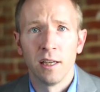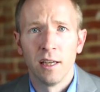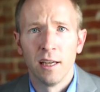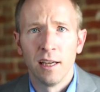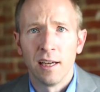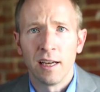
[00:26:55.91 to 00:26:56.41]

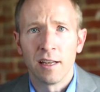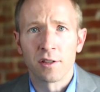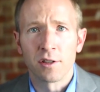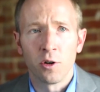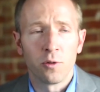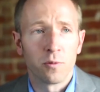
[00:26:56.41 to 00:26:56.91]
And
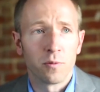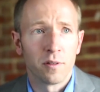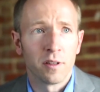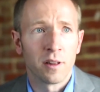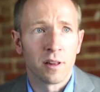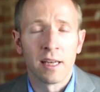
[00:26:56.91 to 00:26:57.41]
so
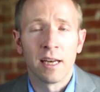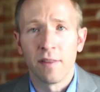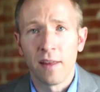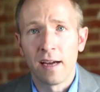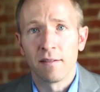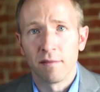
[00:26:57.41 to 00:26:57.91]
getting
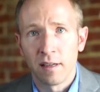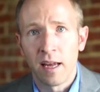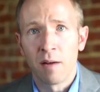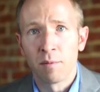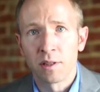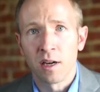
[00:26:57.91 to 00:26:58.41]
that
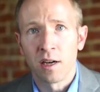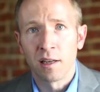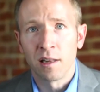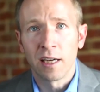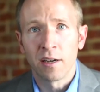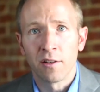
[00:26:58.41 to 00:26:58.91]
Amazon link
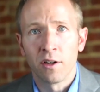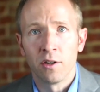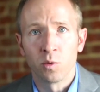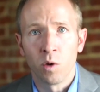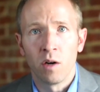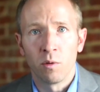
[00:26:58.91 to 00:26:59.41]
on there as
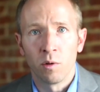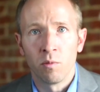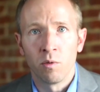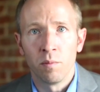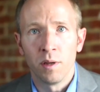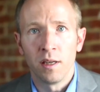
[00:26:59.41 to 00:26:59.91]
well would
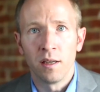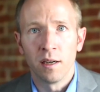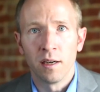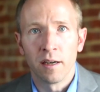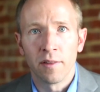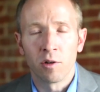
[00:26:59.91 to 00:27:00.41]
be, I
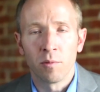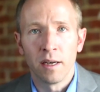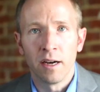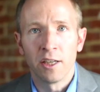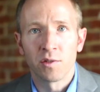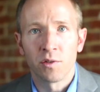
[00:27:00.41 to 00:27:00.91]
think would be
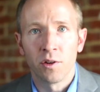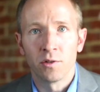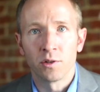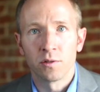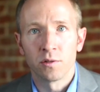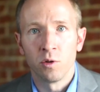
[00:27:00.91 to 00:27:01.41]
nice for
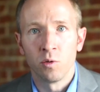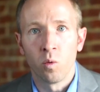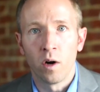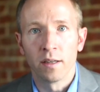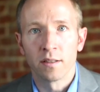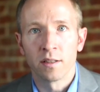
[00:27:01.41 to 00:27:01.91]
those who
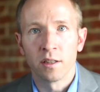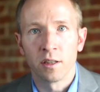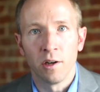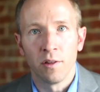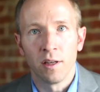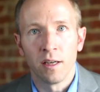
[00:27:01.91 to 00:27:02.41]
want to go
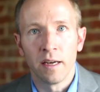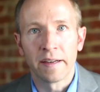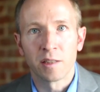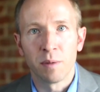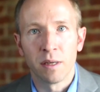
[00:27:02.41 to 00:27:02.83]
the inexpensive